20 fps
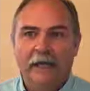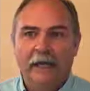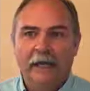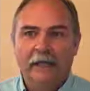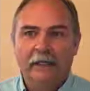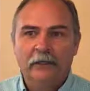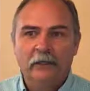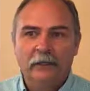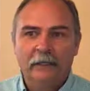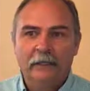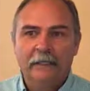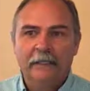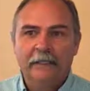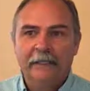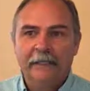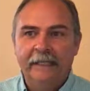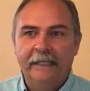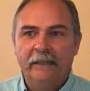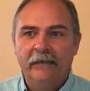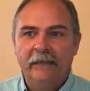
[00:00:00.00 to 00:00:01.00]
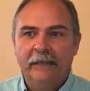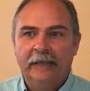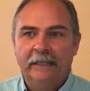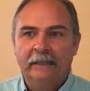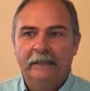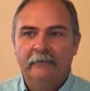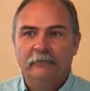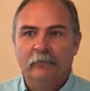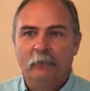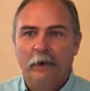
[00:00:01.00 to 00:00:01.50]
I created an
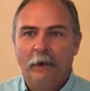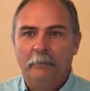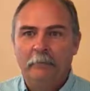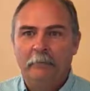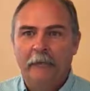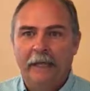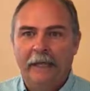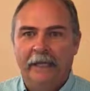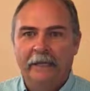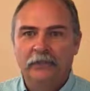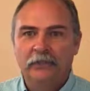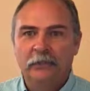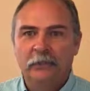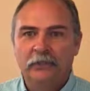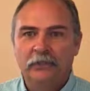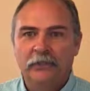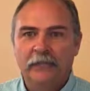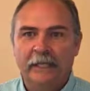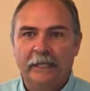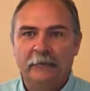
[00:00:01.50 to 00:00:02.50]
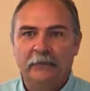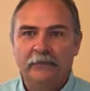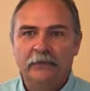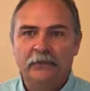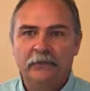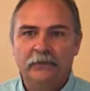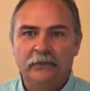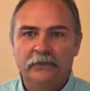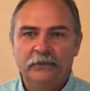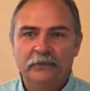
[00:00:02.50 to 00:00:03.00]
interactive web page which enables
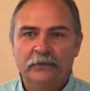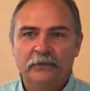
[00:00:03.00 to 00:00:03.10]
students